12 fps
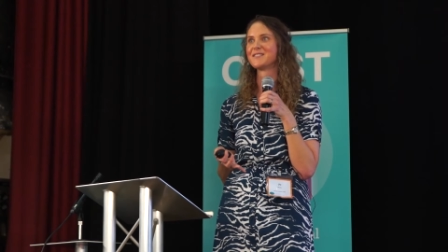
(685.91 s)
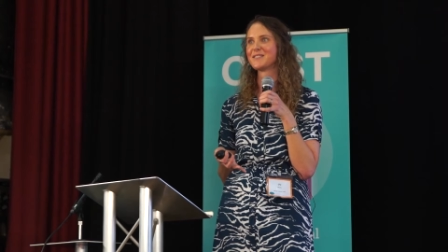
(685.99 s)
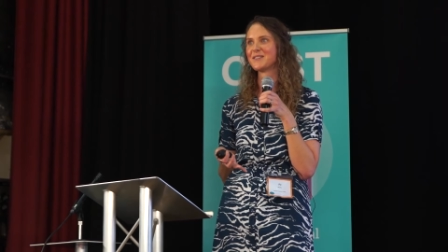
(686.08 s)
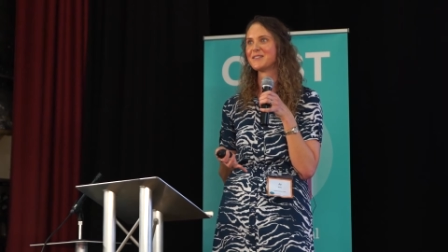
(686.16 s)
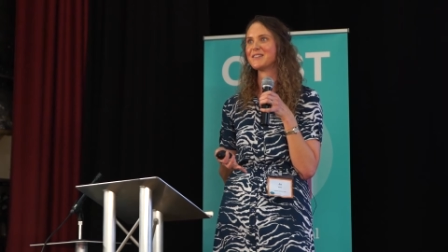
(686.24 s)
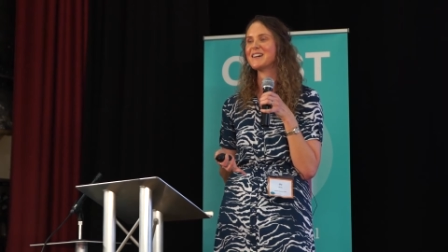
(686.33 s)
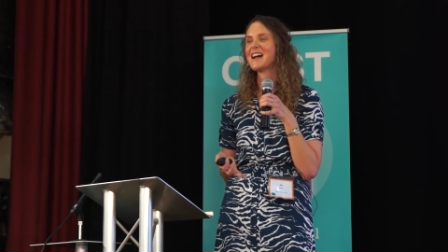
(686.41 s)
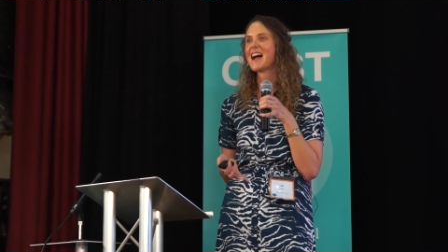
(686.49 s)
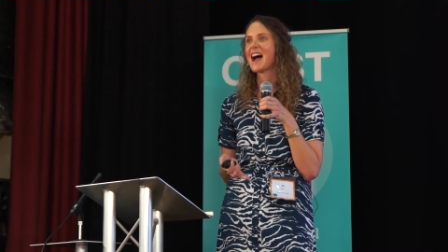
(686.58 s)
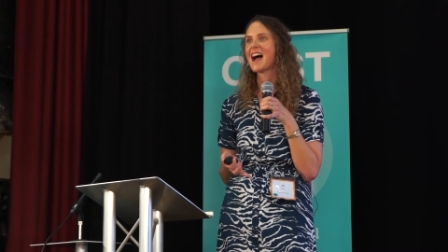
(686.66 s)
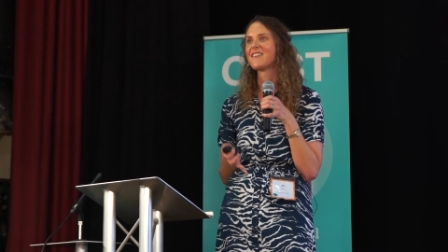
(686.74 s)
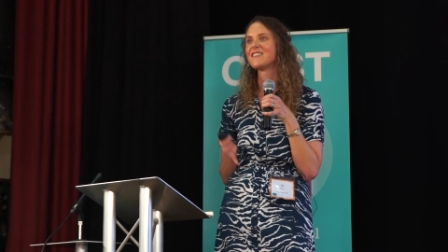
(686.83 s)
So
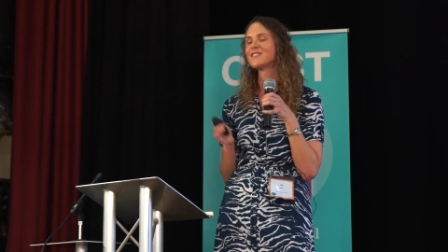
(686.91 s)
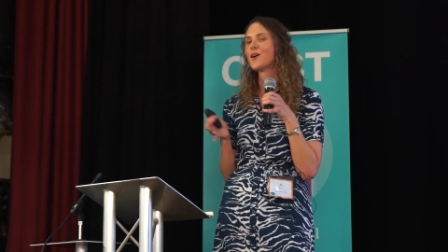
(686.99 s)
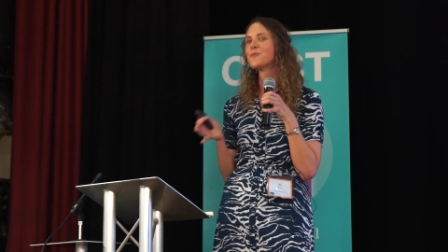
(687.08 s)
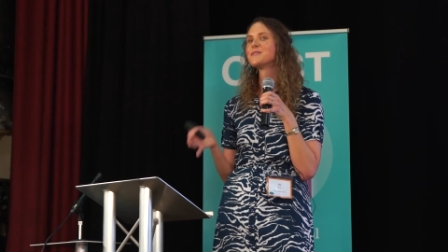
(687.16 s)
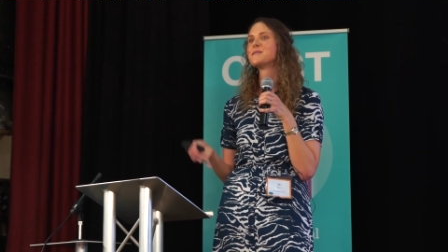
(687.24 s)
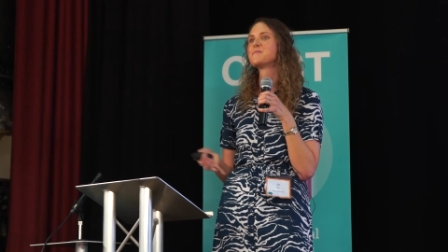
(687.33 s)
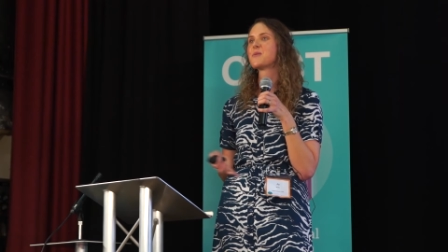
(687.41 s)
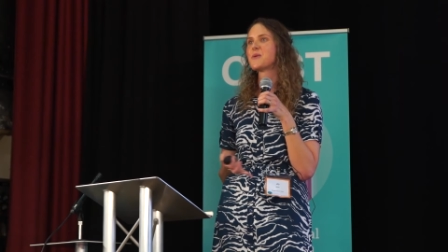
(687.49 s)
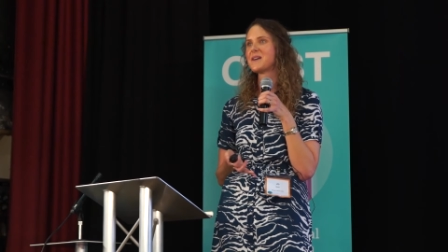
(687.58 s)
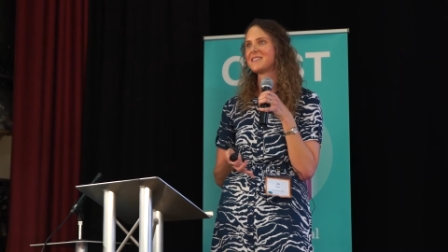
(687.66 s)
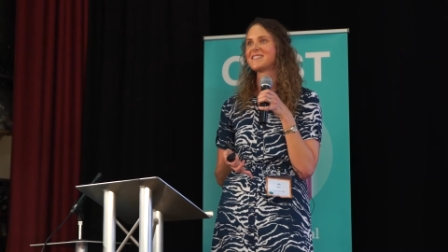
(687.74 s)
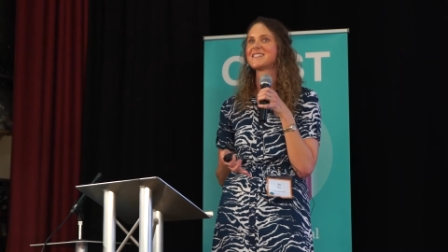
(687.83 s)
it's always
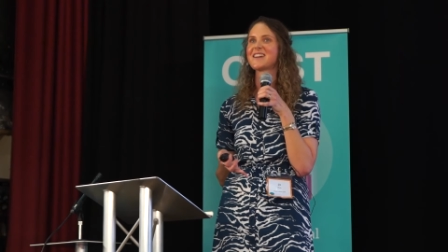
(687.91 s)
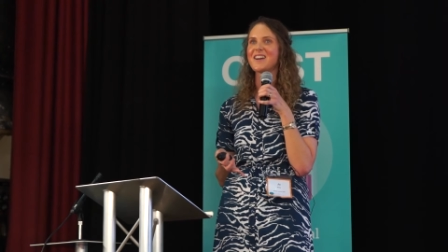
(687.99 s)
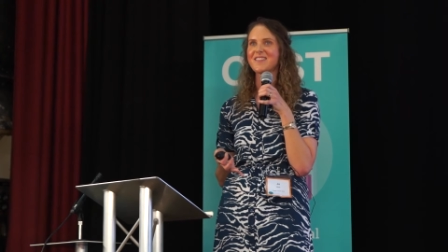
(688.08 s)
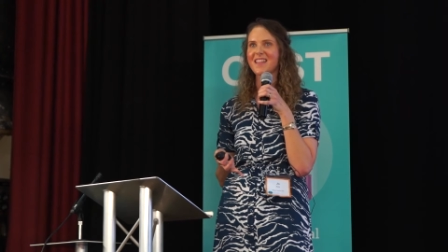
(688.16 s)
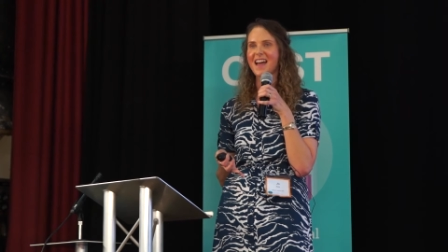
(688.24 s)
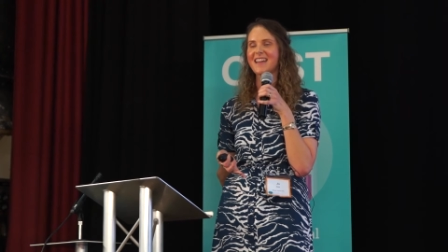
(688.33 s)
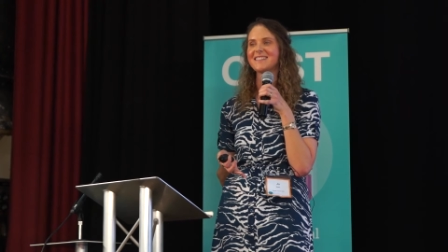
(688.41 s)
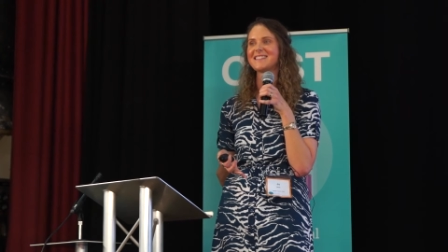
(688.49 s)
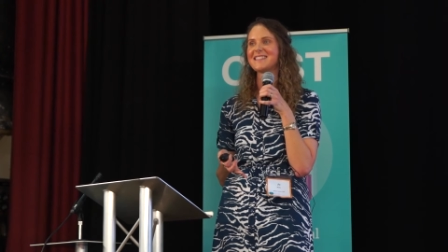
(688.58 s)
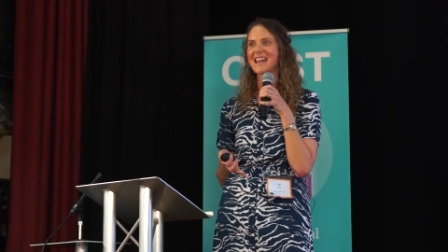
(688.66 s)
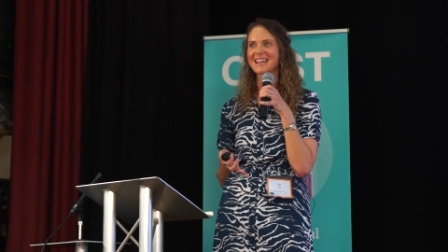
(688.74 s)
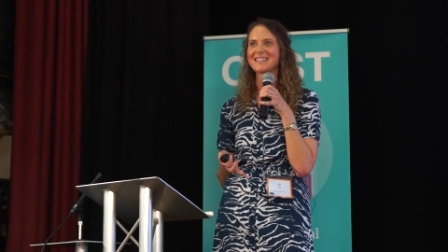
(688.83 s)
important to turn that
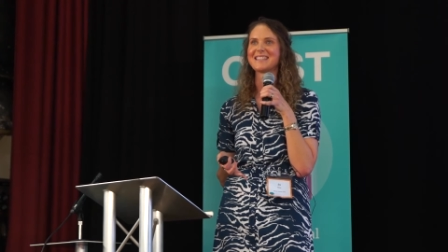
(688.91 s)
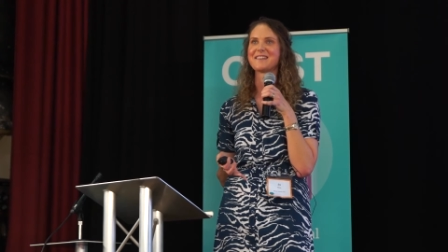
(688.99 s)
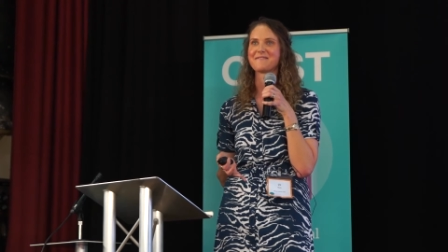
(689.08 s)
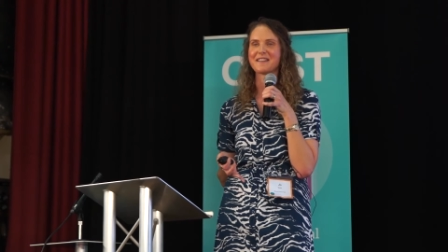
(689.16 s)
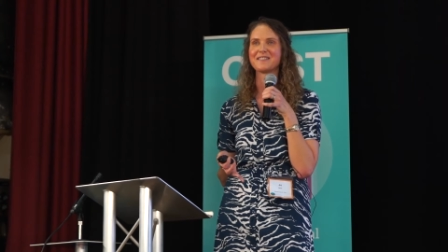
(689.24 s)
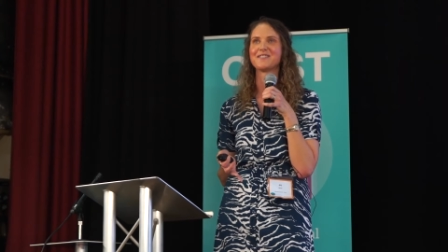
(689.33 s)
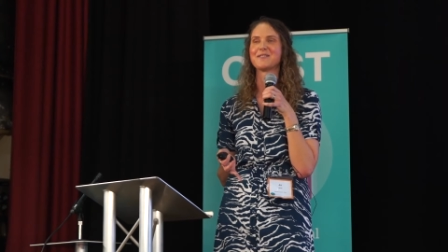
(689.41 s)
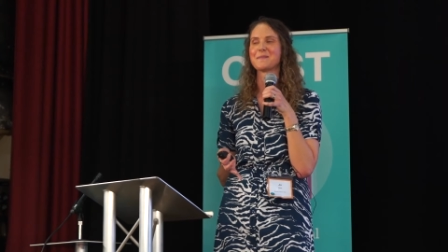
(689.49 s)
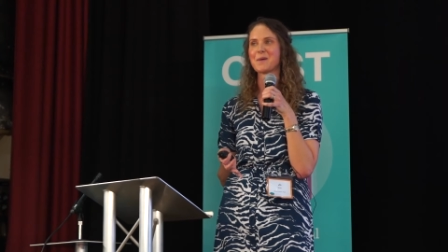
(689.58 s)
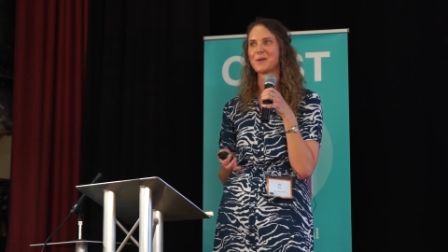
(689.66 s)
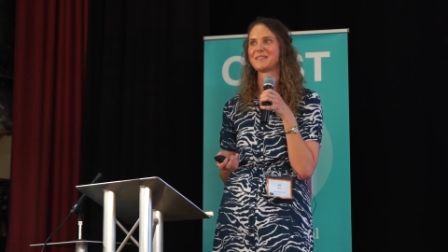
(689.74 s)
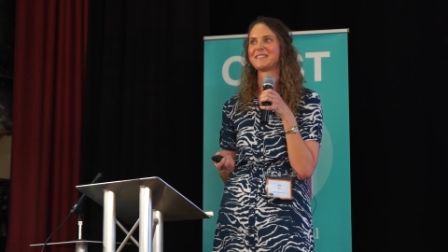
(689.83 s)
negative into a
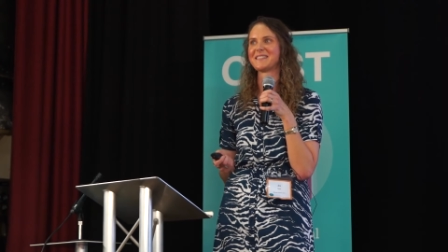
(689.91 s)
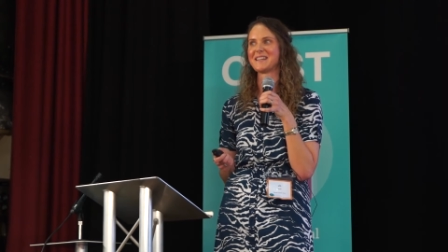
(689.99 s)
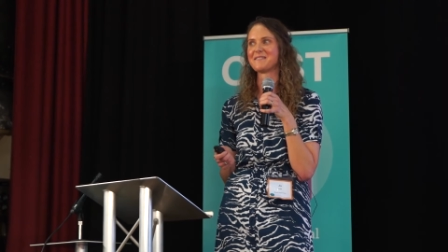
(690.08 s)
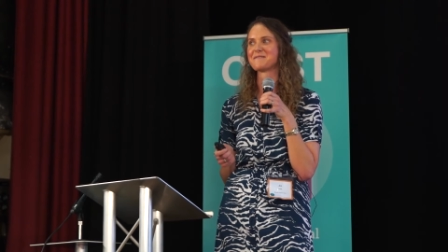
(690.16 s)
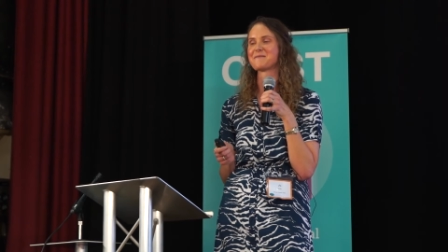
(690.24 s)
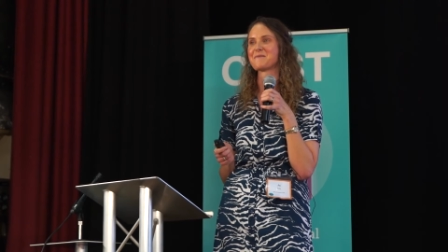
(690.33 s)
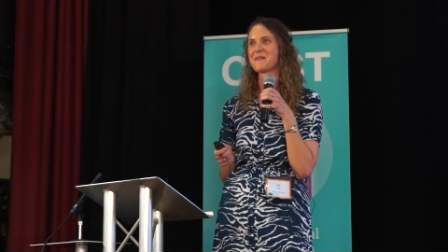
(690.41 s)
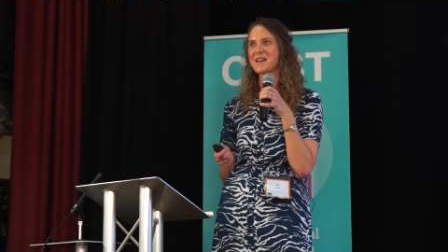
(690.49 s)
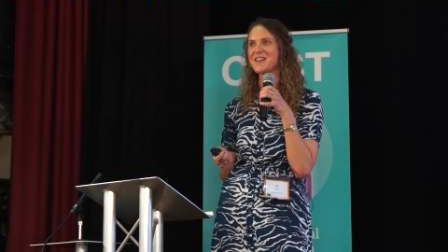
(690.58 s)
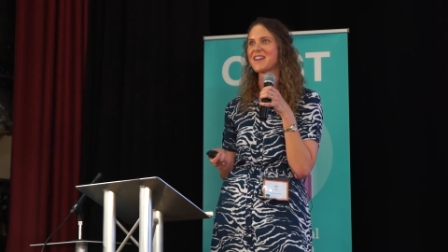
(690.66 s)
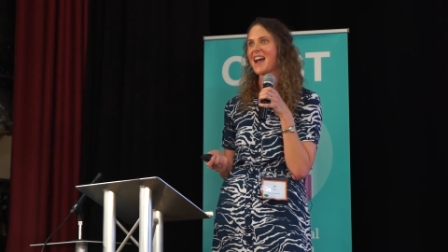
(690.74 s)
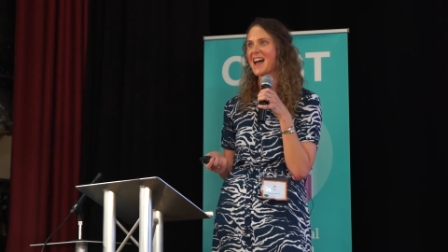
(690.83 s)
positive where
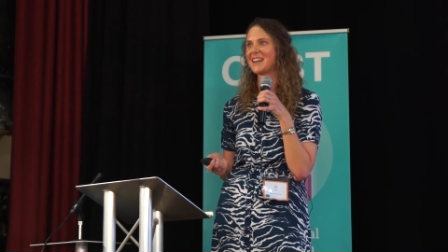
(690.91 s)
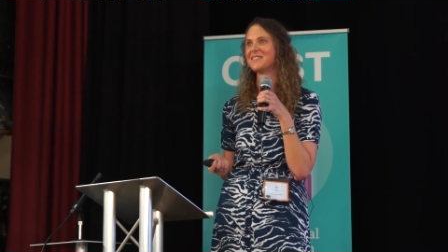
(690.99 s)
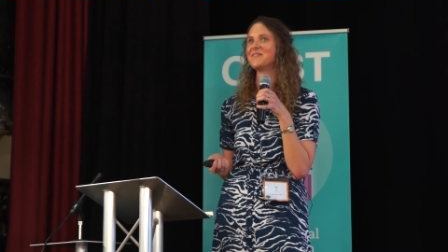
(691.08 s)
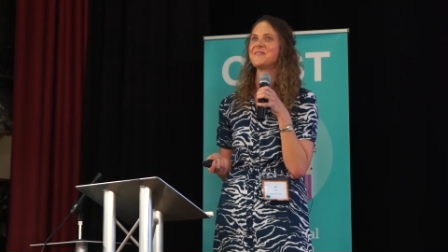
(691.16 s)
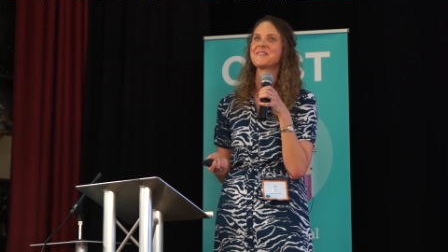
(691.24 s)
you can.